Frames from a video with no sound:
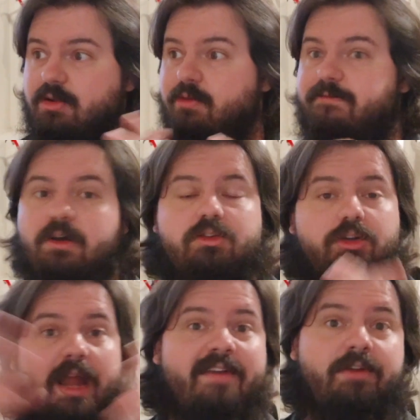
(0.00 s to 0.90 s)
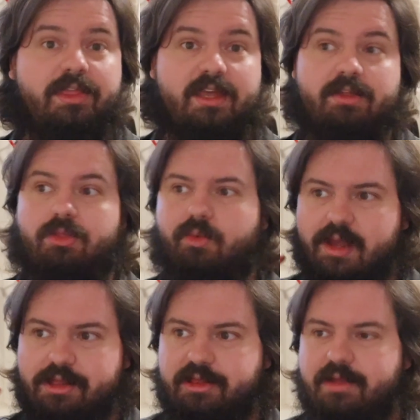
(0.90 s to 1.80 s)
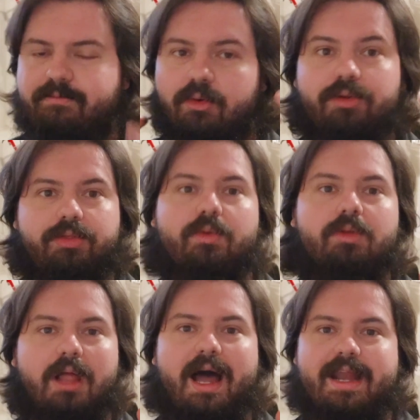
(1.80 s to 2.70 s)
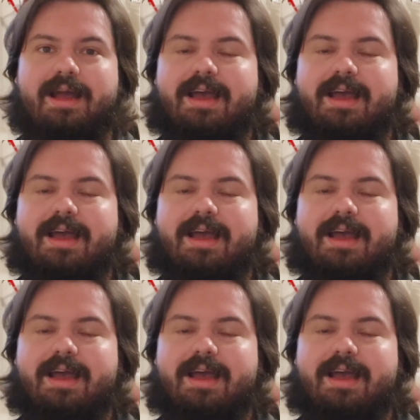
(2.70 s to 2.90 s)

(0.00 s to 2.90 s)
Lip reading: to filter everything through a simple through line.